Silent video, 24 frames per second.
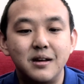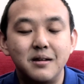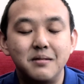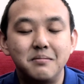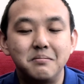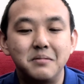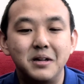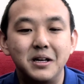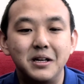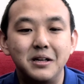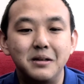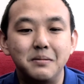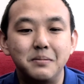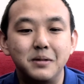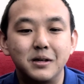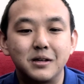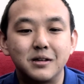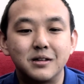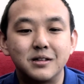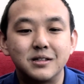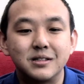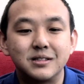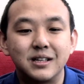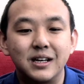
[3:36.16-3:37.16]
Mainly
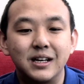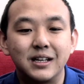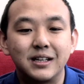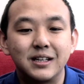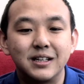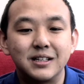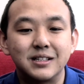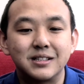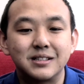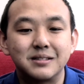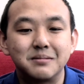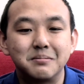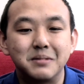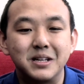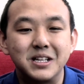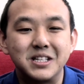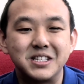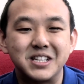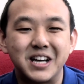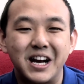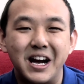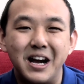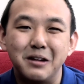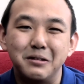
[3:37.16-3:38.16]
because I guess my
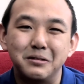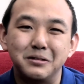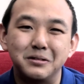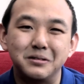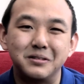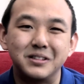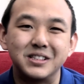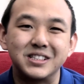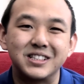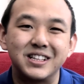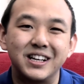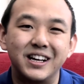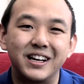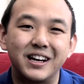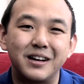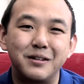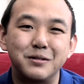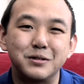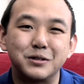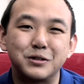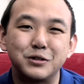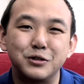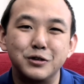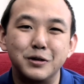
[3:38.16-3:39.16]
childhood was like
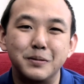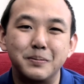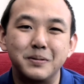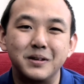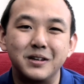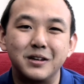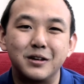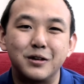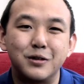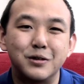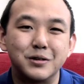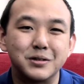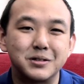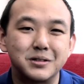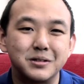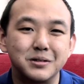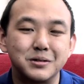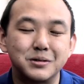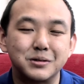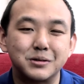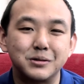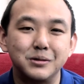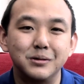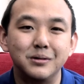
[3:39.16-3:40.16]
I grew up in a hostel
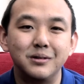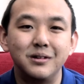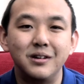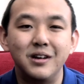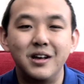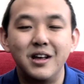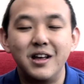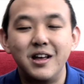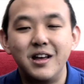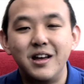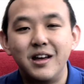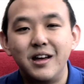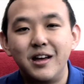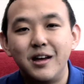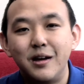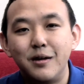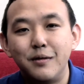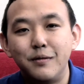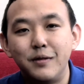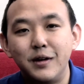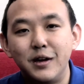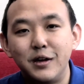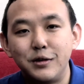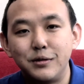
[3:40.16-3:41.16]
school,
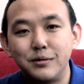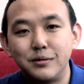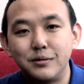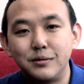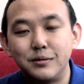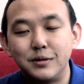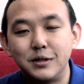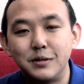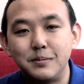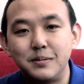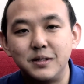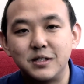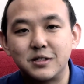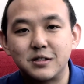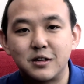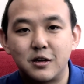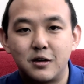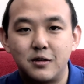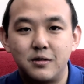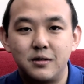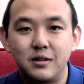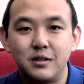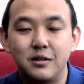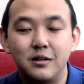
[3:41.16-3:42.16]
where you would be
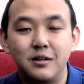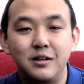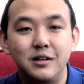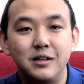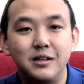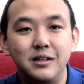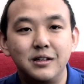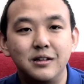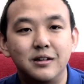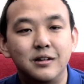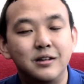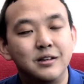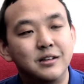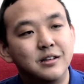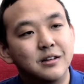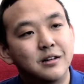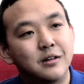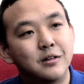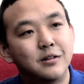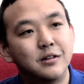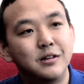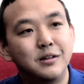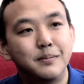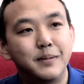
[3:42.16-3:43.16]
surrounded
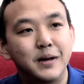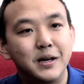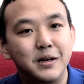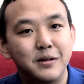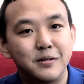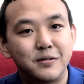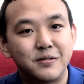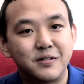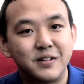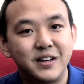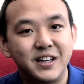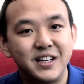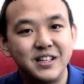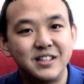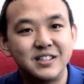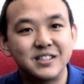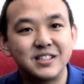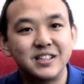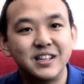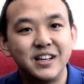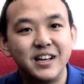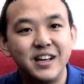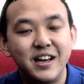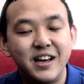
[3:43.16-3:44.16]
only by your friends.
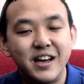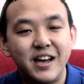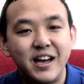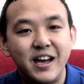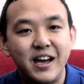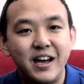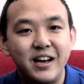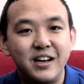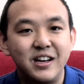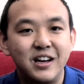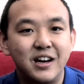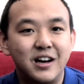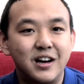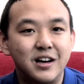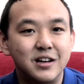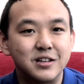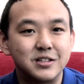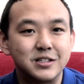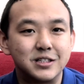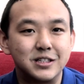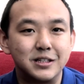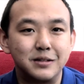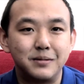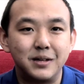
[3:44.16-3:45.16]
Any
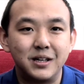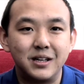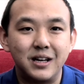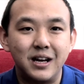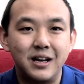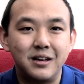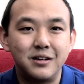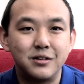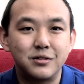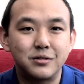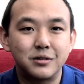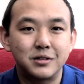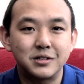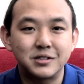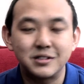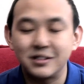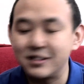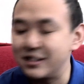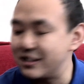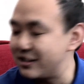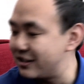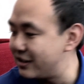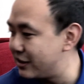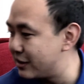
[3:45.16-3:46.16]
hardship, any torture
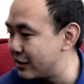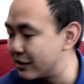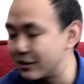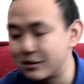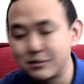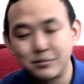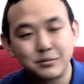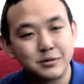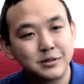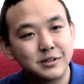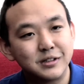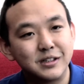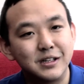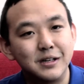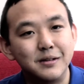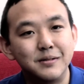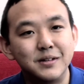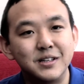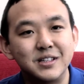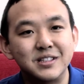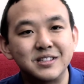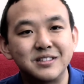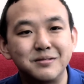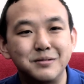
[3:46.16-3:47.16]
that teachers would give
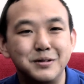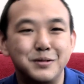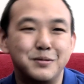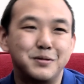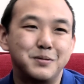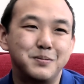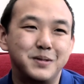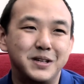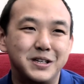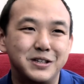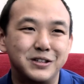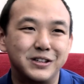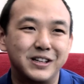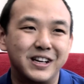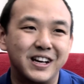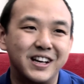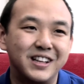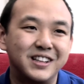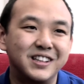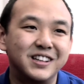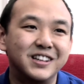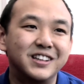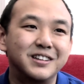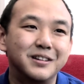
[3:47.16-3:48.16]
us, we would be
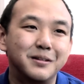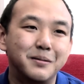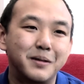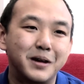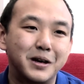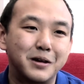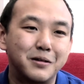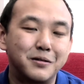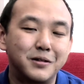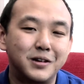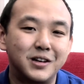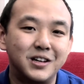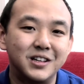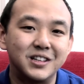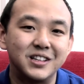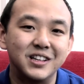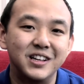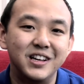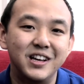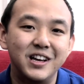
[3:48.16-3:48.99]
together no matter what.